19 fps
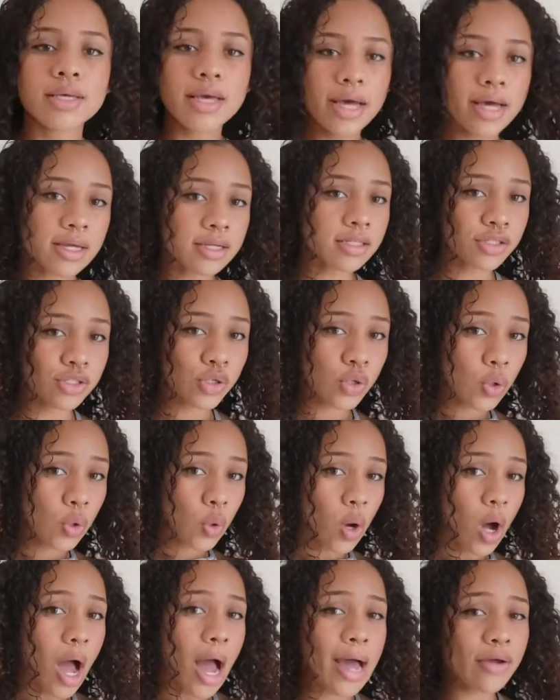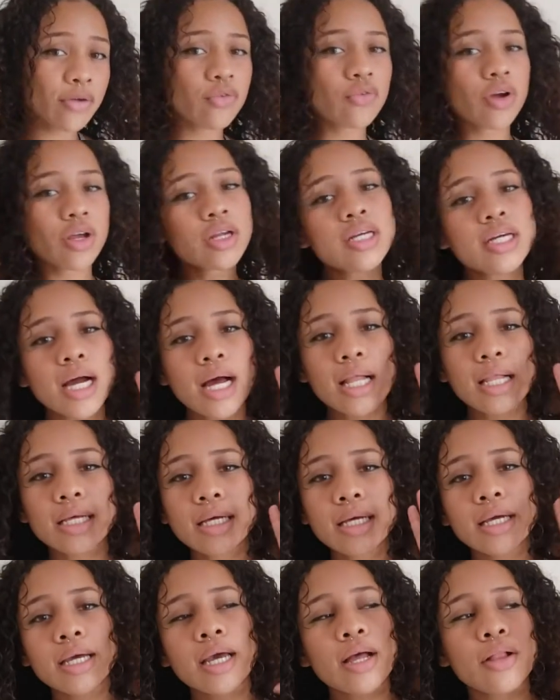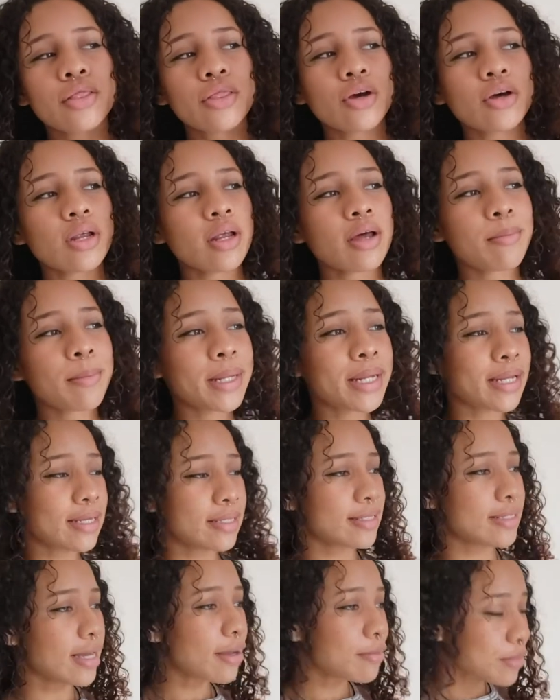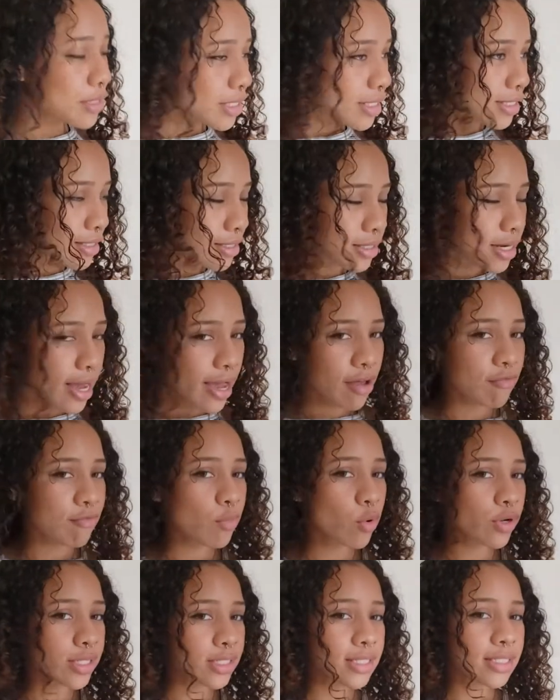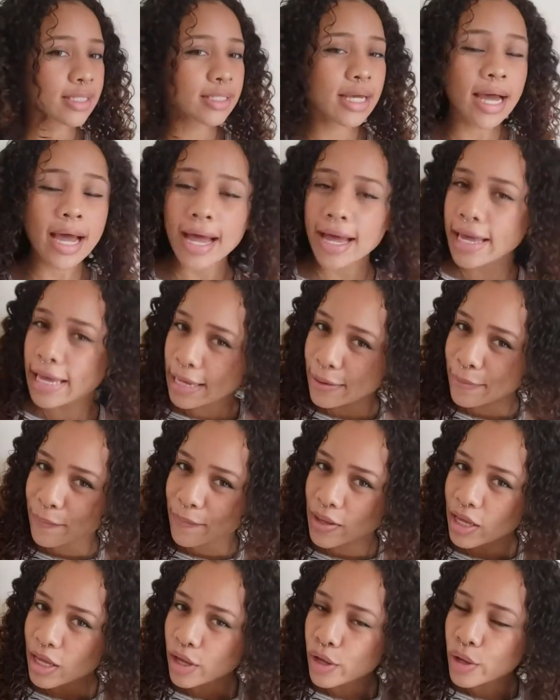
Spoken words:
Yeah, so ironically, now that I'm in exam season, I have more time